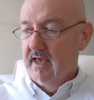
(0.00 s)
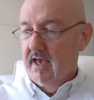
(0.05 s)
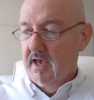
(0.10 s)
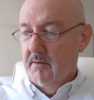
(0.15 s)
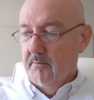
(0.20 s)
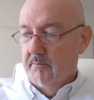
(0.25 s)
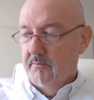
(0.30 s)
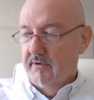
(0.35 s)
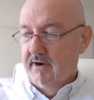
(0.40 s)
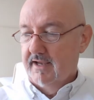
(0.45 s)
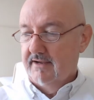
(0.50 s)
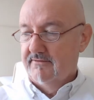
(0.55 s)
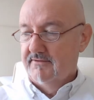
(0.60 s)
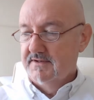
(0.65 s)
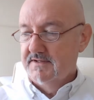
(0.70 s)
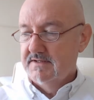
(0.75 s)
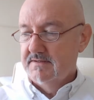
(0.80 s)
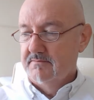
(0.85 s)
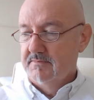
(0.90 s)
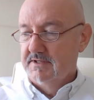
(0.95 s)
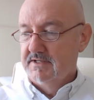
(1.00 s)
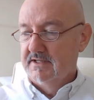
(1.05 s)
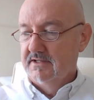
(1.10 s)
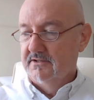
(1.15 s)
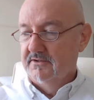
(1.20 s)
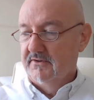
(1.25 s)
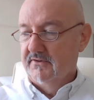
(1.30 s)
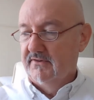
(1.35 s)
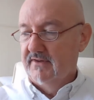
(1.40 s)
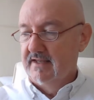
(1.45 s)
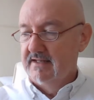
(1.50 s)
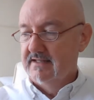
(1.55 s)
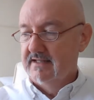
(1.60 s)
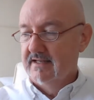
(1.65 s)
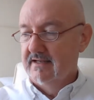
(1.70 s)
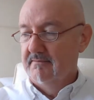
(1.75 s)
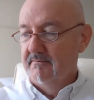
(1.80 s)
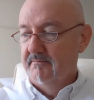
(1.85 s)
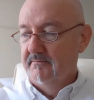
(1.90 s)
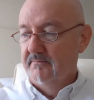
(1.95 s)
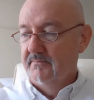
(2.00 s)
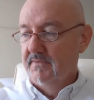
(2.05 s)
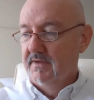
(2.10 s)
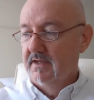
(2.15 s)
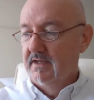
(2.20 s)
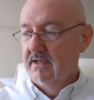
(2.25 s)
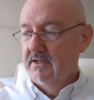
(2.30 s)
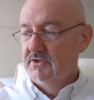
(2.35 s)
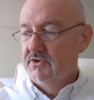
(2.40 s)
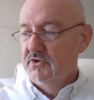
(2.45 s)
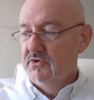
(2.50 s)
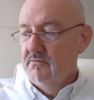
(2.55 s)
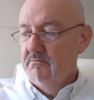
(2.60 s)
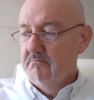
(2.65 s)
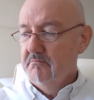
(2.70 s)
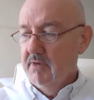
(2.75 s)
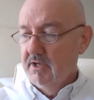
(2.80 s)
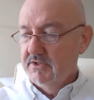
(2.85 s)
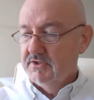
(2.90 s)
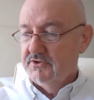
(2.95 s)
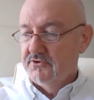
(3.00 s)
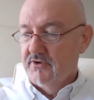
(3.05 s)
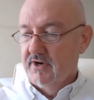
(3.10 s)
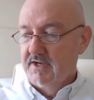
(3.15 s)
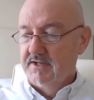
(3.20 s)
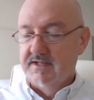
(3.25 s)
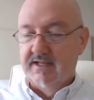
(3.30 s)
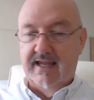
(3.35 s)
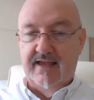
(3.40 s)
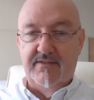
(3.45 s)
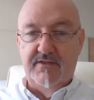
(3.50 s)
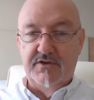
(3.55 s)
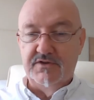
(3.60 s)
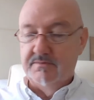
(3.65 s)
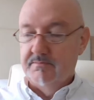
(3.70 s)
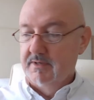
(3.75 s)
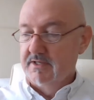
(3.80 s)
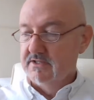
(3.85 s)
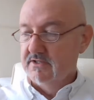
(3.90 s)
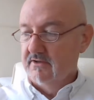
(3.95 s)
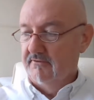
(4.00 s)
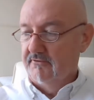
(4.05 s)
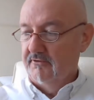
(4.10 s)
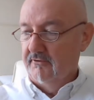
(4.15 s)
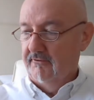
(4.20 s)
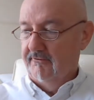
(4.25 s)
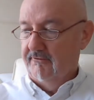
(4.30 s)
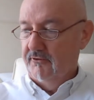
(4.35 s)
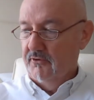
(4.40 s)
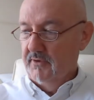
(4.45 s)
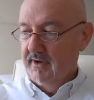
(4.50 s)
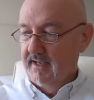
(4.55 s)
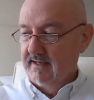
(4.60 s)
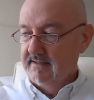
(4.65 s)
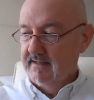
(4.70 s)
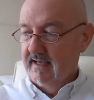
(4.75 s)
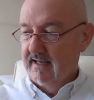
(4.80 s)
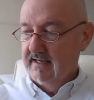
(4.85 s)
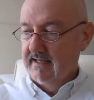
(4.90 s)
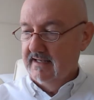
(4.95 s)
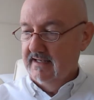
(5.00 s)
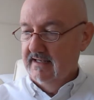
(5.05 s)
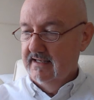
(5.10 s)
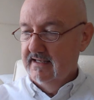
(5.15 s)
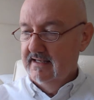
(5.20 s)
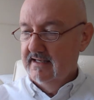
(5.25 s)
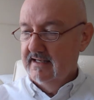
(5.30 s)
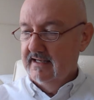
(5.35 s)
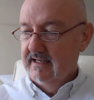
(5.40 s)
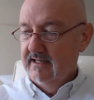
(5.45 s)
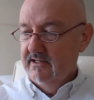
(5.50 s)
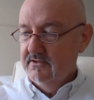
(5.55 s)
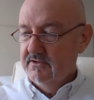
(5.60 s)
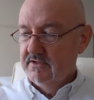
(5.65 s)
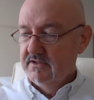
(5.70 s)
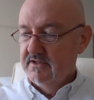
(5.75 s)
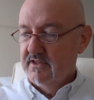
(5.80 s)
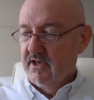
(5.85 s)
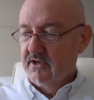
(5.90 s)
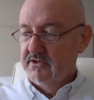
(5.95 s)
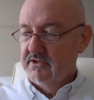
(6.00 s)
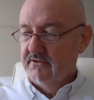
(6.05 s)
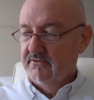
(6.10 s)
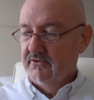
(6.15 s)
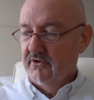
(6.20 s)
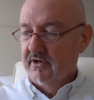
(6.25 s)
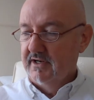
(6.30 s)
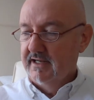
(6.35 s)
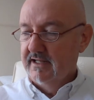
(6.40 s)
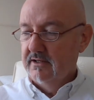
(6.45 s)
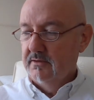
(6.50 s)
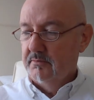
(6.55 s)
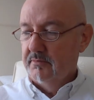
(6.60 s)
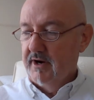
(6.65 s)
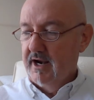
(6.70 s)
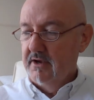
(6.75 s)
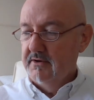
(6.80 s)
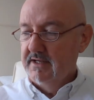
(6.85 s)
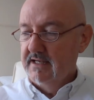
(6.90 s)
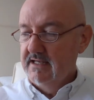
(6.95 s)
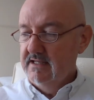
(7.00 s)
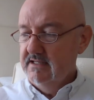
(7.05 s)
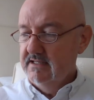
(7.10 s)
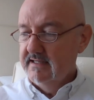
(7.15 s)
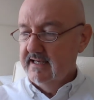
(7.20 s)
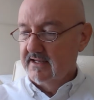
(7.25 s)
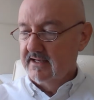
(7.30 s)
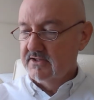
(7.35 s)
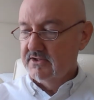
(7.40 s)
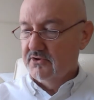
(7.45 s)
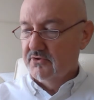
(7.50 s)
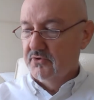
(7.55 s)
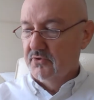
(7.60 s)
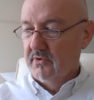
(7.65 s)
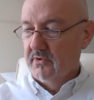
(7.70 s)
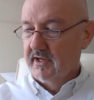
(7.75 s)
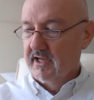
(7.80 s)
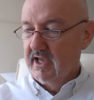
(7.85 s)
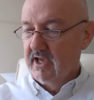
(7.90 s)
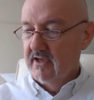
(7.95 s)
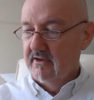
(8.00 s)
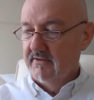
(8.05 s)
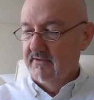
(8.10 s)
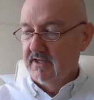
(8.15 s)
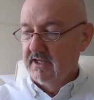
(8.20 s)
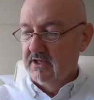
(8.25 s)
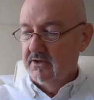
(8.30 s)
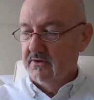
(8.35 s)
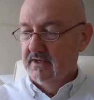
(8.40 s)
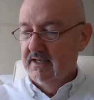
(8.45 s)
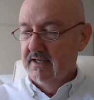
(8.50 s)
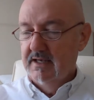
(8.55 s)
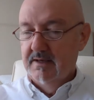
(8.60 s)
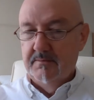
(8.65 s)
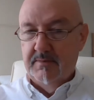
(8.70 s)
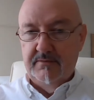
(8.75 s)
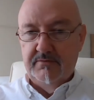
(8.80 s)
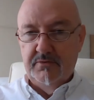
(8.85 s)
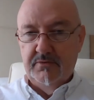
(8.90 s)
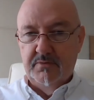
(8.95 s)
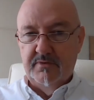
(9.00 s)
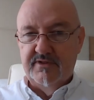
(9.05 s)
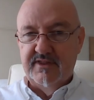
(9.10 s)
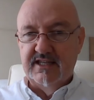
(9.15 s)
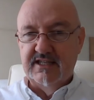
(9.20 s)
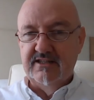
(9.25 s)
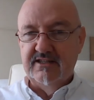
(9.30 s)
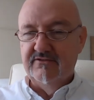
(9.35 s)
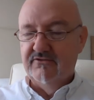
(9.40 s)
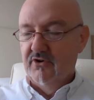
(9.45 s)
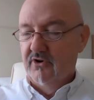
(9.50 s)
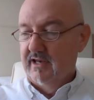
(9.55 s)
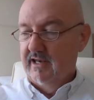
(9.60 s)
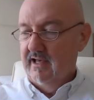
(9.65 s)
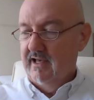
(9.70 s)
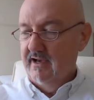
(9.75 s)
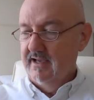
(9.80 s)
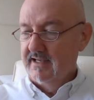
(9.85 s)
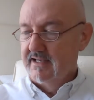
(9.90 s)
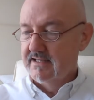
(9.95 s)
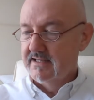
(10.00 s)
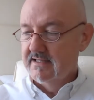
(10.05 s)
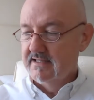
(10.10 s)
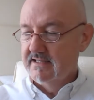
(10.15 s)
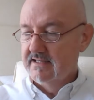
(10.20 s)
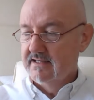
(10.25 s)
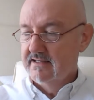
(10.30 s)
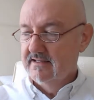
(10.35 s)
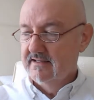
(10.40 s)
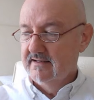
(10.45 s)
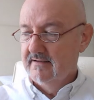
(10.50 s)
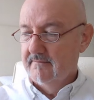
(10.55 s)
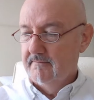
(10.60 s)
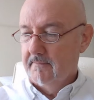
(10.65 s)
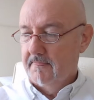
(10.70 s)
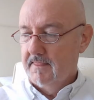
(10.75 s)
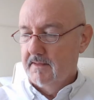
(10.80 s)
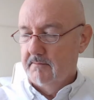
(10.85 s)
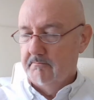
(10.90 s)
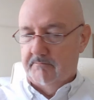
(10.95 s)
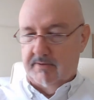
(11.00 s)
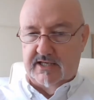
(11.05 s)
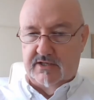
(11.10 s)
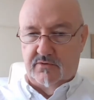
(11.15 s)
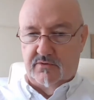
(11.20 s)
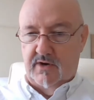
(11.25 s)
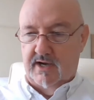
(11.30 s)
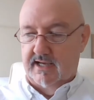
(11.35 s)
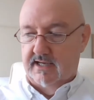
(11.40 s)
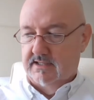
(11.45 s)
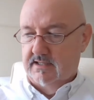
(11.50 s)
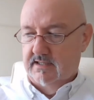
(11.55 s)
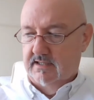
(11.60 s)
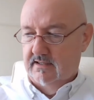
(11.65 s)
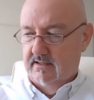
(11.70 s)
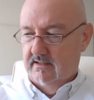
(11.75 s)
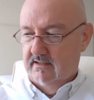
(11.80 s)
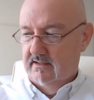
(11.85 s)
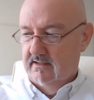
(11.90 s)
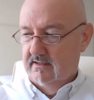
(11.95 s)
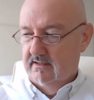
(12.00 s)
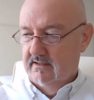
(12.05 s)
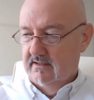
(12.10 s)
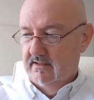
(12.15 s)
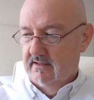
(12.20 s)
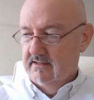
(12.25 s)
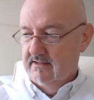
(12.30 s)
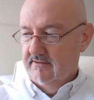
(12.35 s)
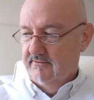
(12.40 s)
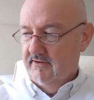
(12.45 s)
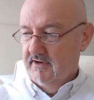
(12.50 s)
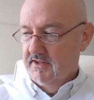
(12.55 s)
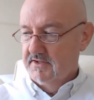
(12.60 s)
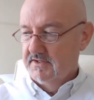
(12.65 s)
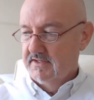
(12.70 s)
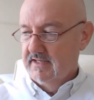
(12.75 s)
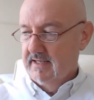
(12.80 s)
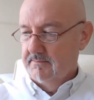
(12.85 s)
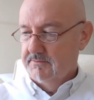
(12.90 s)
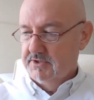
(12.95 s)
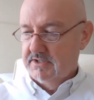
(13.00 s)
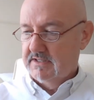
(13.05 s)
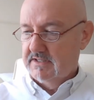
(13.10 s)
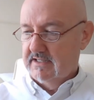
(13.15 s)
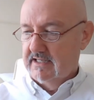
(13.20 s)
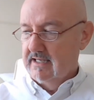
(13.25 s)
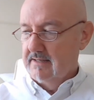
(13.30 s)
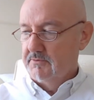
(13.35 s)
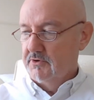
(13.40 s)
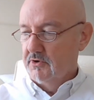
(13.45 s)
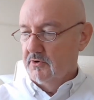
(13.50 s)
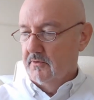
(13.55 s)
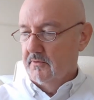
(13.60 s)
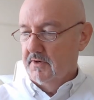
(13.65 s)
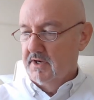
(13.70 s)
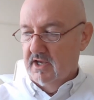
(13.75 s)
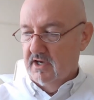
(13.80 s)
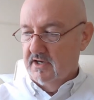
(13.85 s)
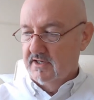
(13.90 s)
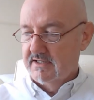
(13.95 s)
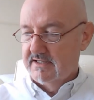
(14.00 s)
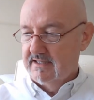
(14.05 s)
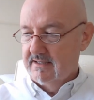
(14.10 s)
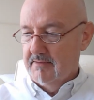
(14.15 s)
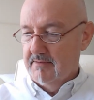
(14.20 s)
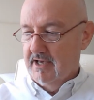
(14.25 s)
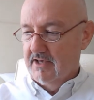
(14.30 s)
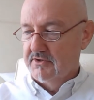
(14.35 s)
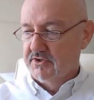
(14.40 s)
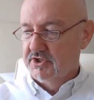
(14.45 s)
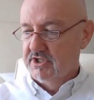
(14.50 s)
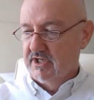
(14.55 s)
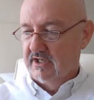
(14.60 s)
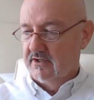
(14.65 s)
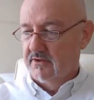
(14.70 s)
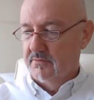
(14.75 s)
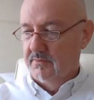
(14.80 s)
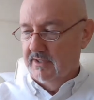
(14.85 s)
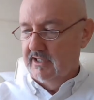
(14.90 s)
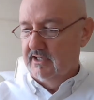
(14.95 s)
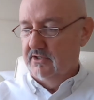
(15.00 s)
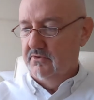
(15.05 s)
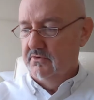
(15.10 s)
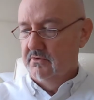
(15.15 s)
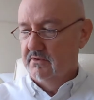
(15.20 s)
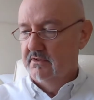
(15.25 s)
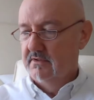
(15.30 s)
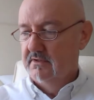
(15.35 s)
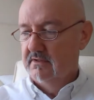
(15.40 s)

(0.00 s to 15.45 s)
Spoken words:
At breakfast, Matilda said to him, "You must try to get those bits off your forehead, Daddy. It looks as though you've got little brown insects crawling over you. People will think you've got lice." "Be quiet," the father snapped. "Just keep your nasty mouth shut, will you?"